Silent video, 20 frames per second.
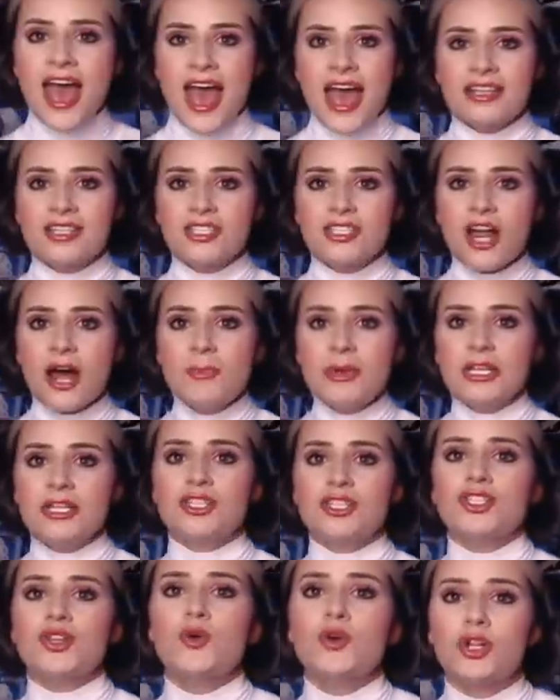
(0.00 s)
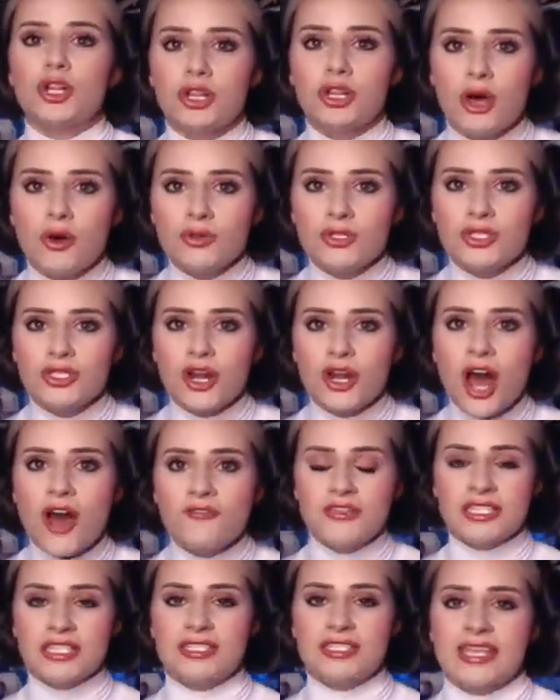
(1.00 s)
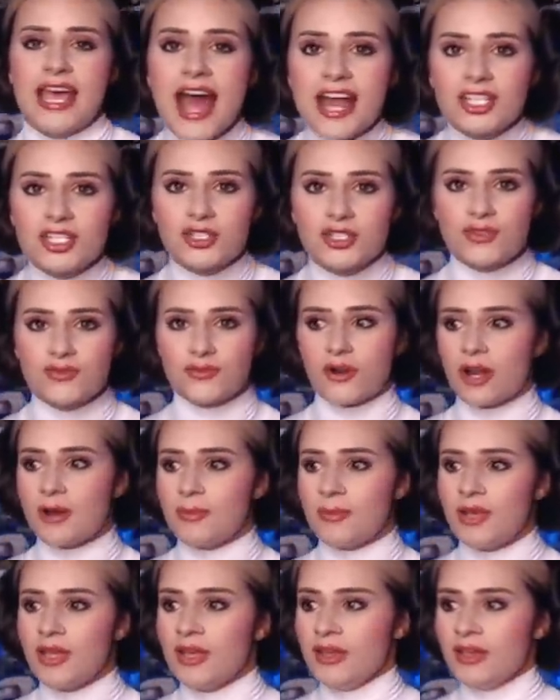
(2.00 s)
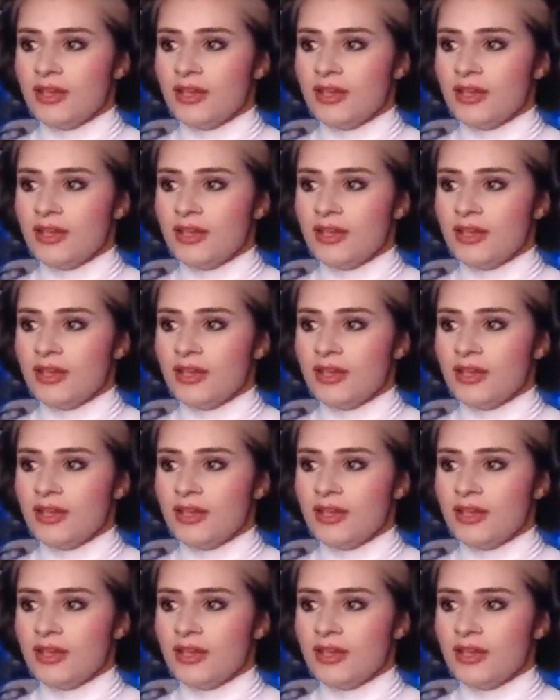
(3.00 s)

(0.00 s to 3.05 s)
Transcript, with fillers: and stop being so closed off and detached from,